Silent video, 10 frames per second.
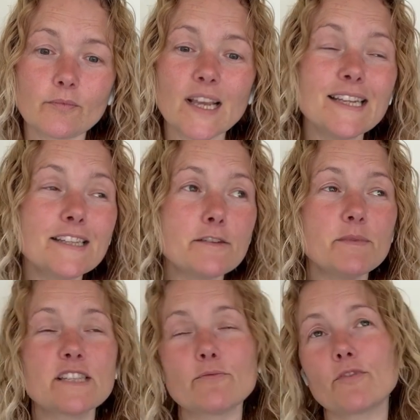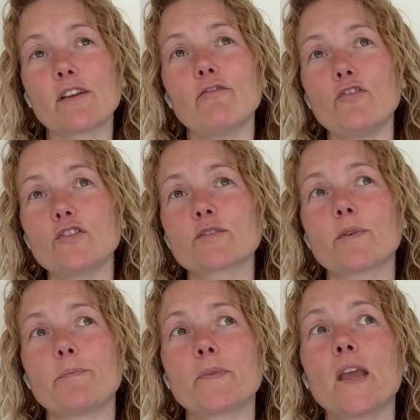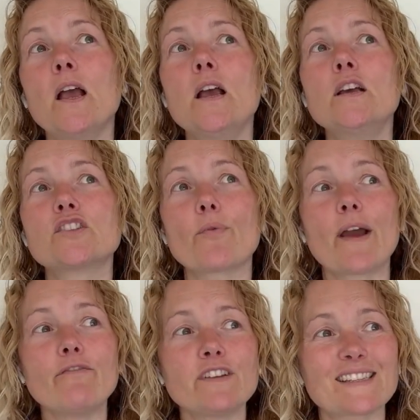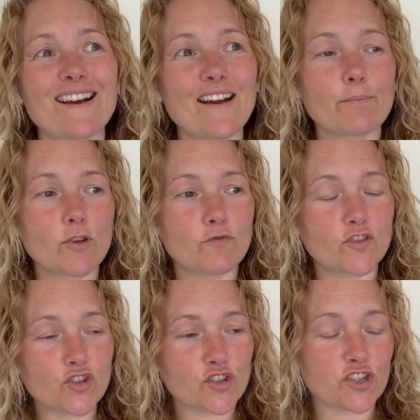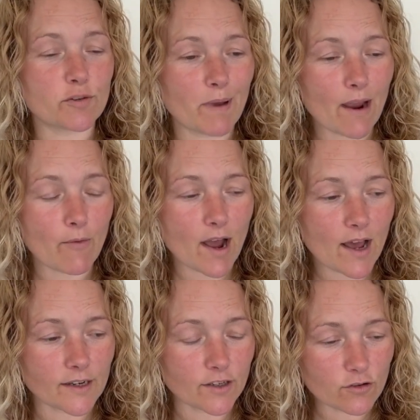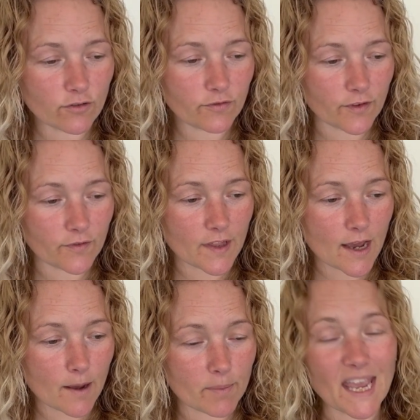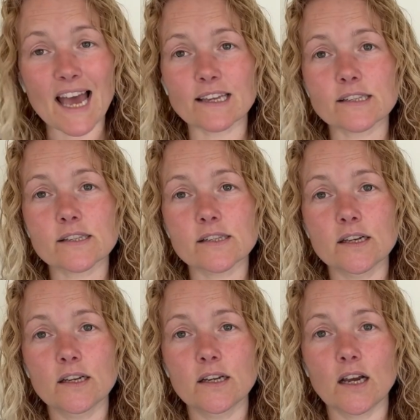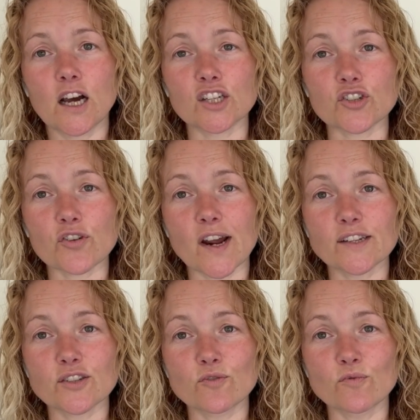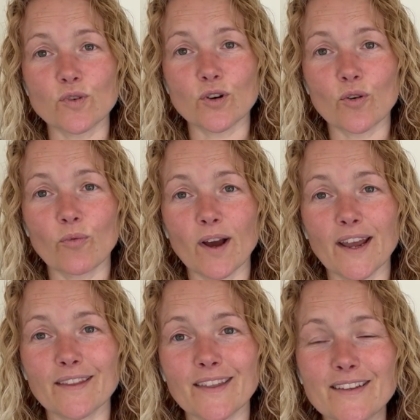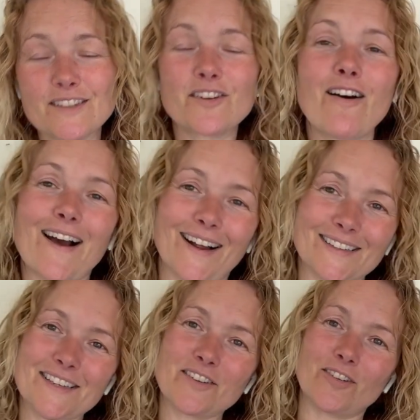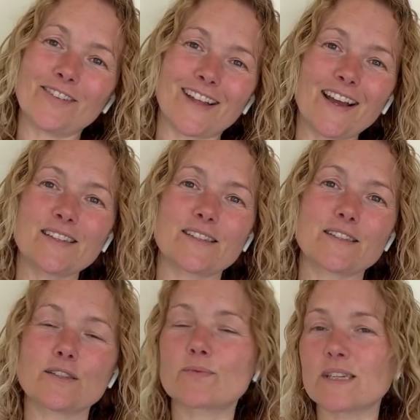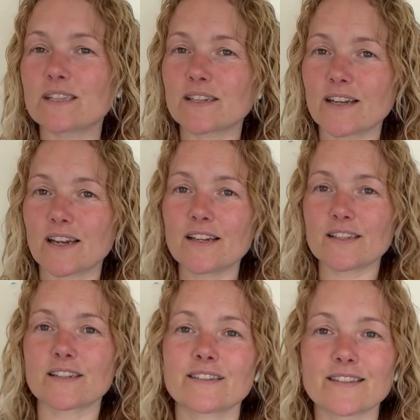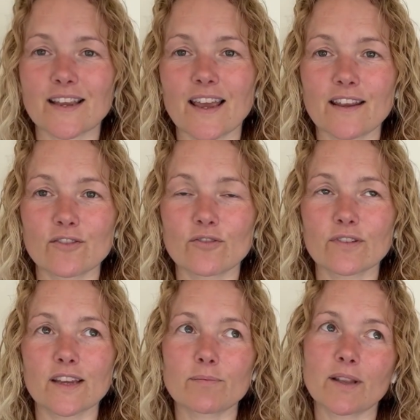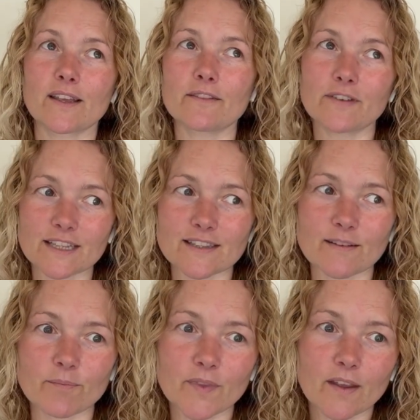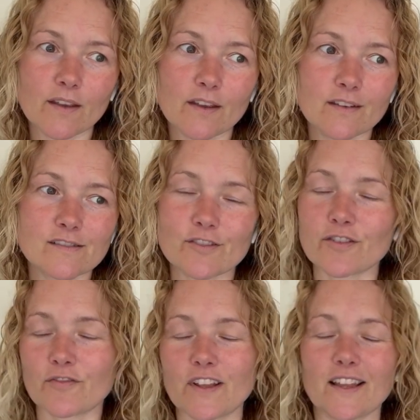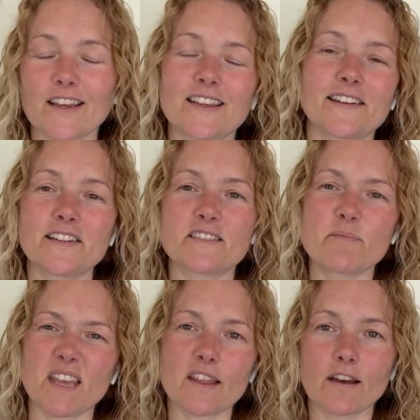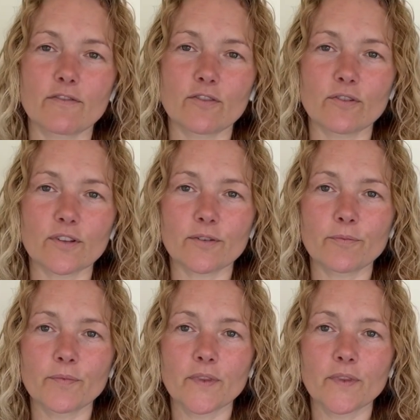Intermittent reinforcement. So every time you've just about had enough of their BS and try to walk away, they start acting all nice and sweet and innocent again, or they play the victim. So you feel like you need to be there for them.